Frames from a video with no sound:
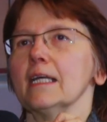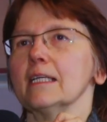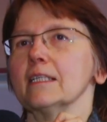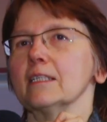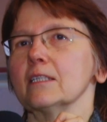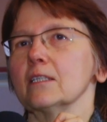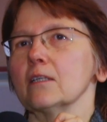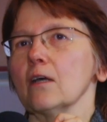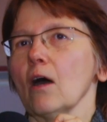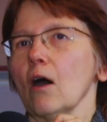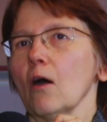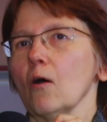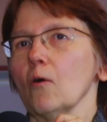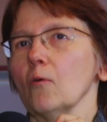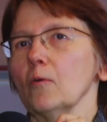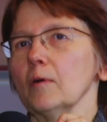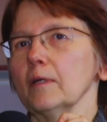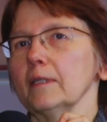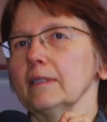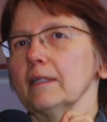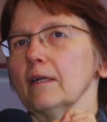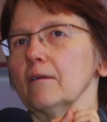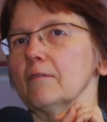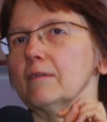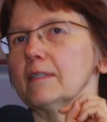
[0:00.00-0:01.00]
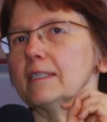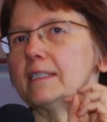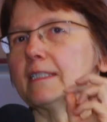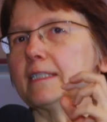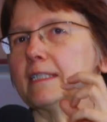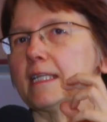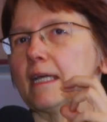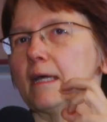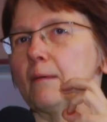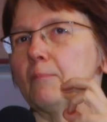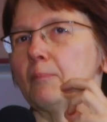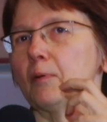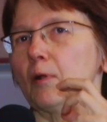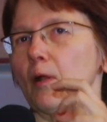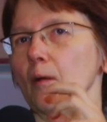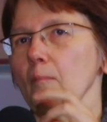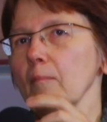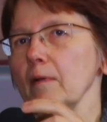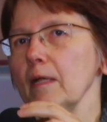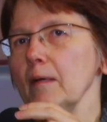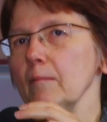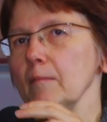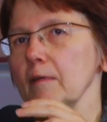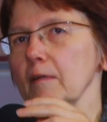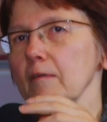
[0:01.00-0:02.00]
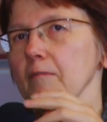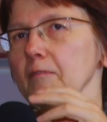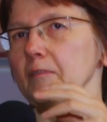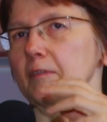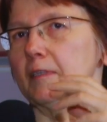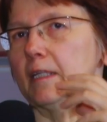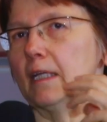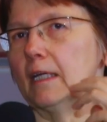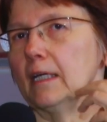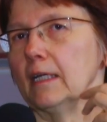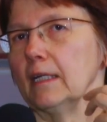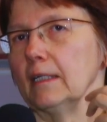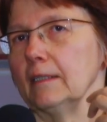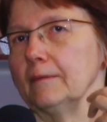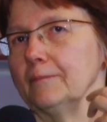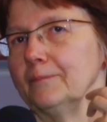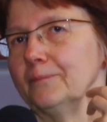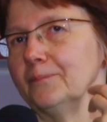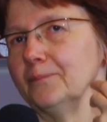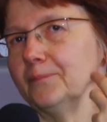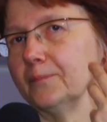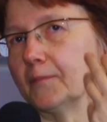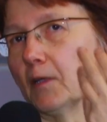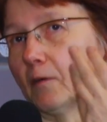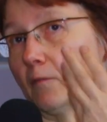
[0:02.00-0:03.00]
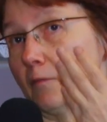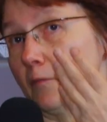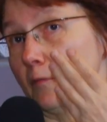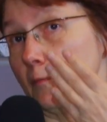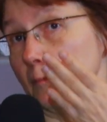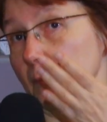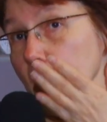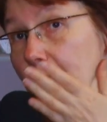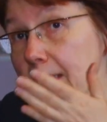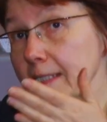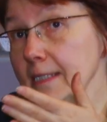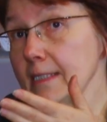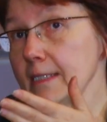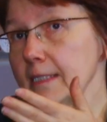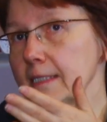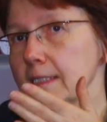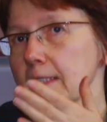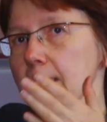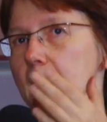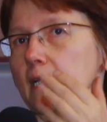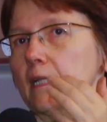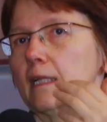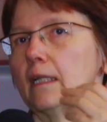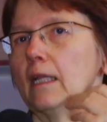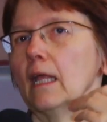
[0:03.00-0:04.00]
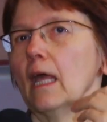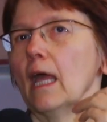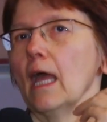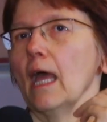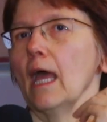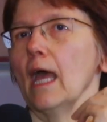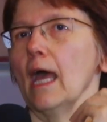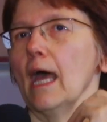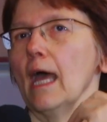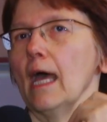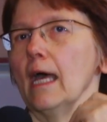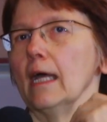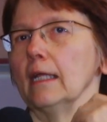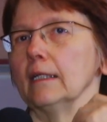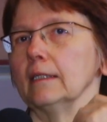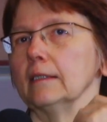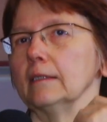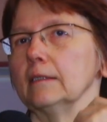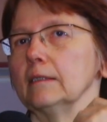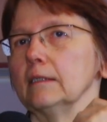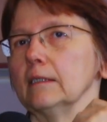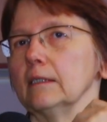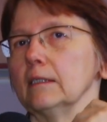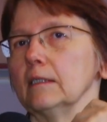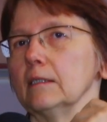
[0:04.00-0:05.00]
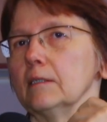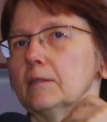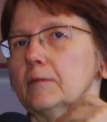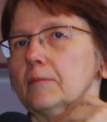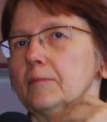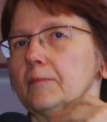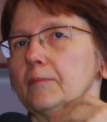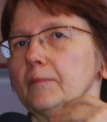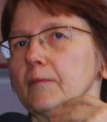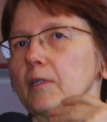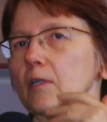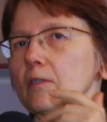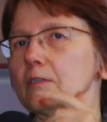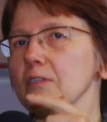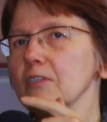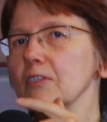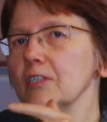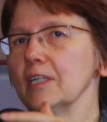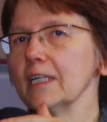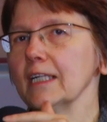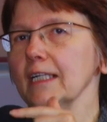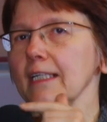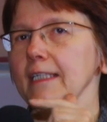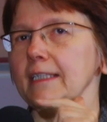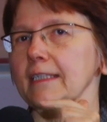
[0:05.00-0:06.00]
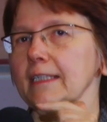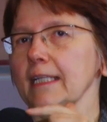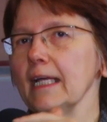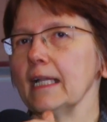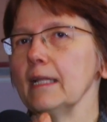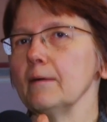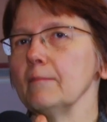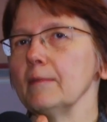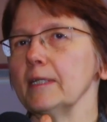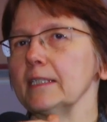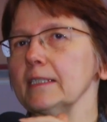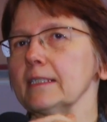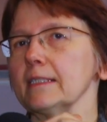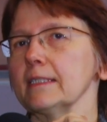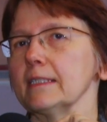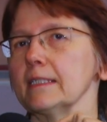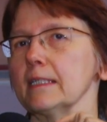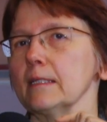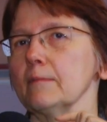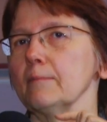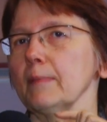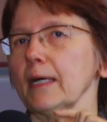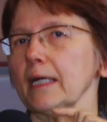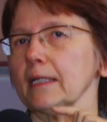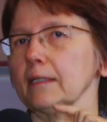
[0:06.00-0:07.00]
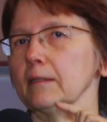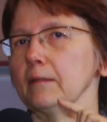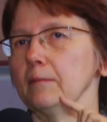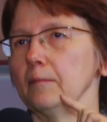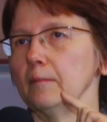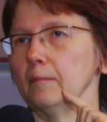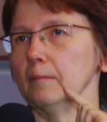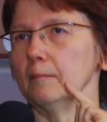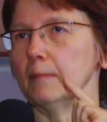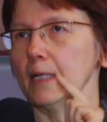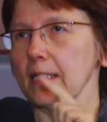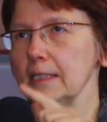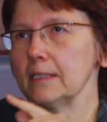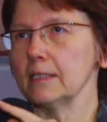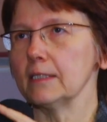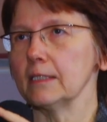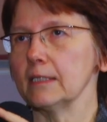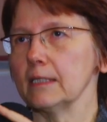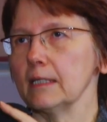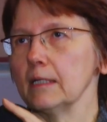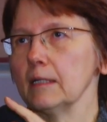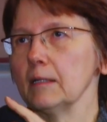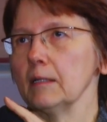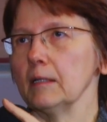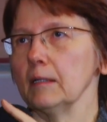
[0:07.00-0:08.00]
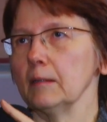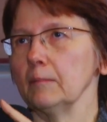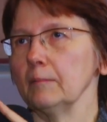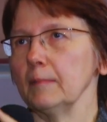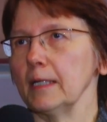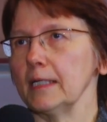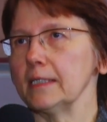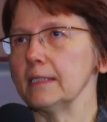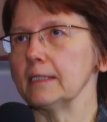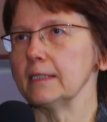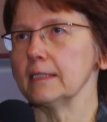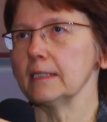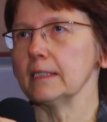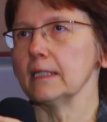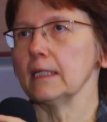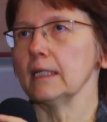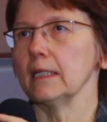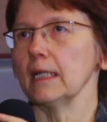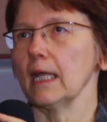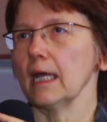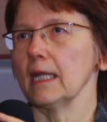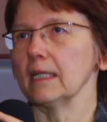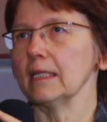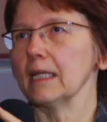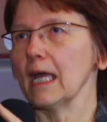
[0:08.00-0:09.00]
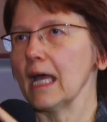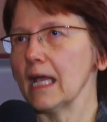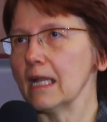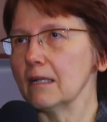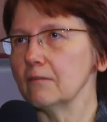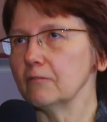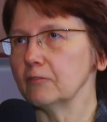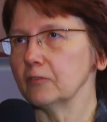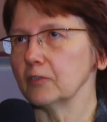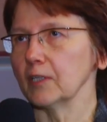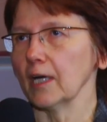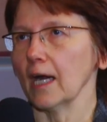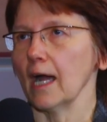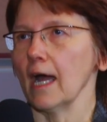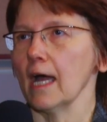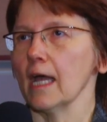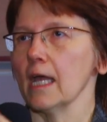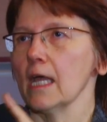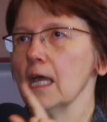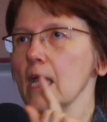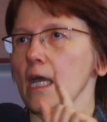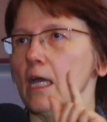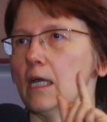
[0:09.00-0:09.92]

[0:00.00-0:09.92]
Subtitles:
So there is a problem if the of medicine and not strictly telemedicine, but medicine and healthcare,